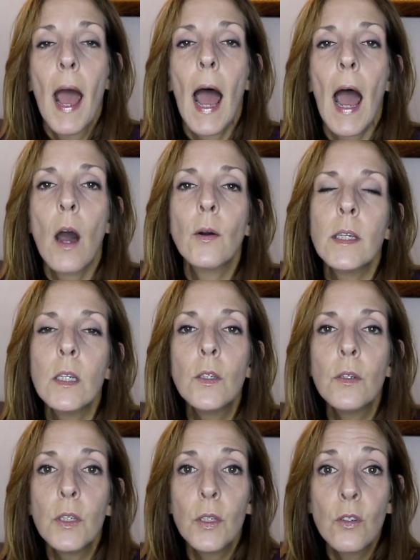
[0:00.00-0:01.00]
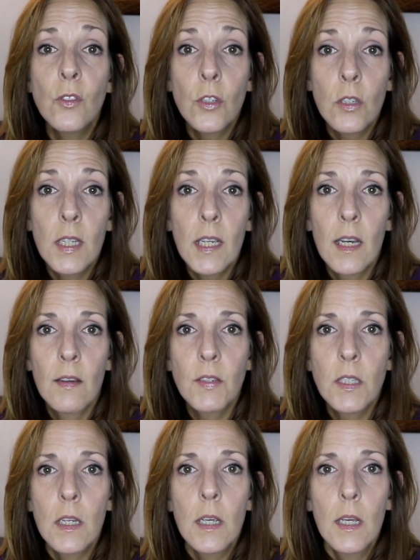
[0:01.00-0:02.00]
How can you use your
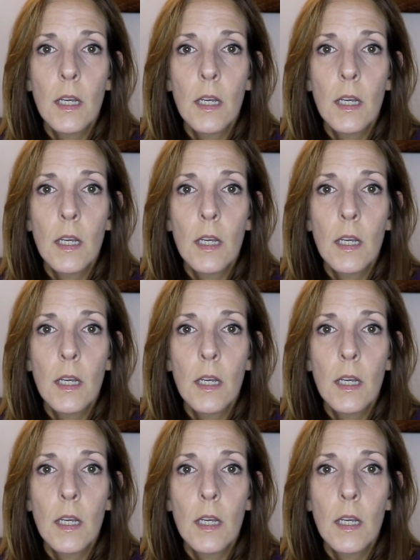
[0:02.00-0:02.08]
gifts